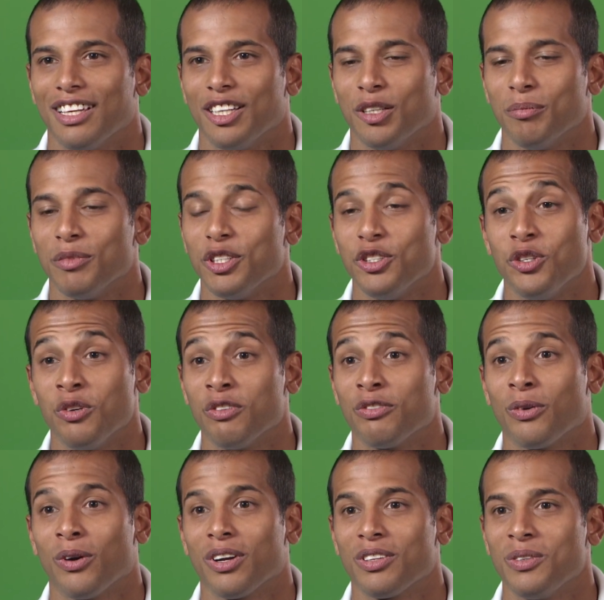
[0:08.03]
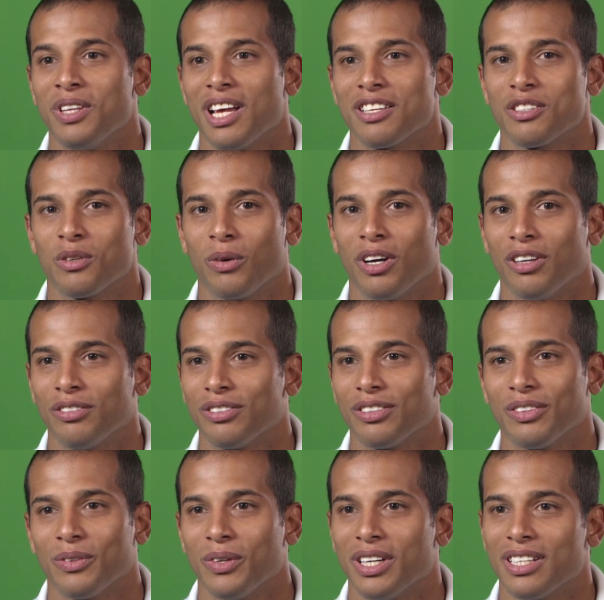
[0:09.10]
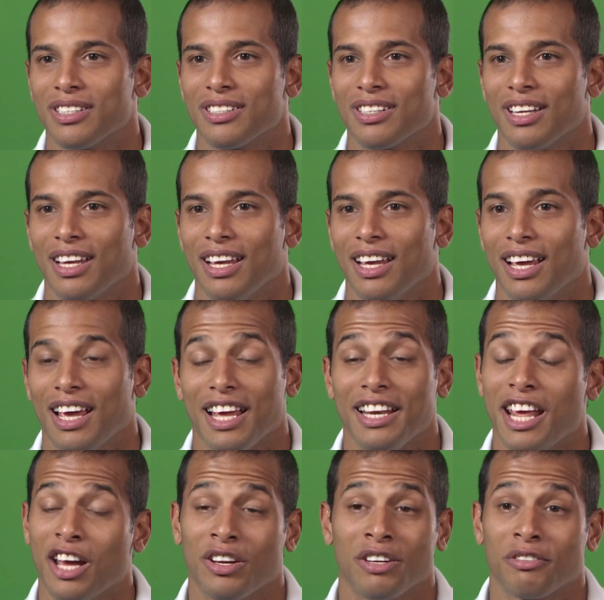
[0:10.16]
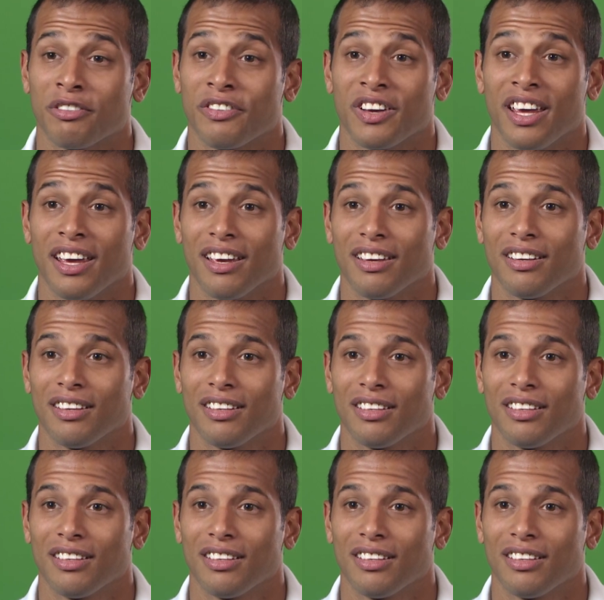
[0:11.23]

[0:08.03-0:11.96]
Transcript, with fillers: Um, June 4th, 2012 was a day I'll never forget.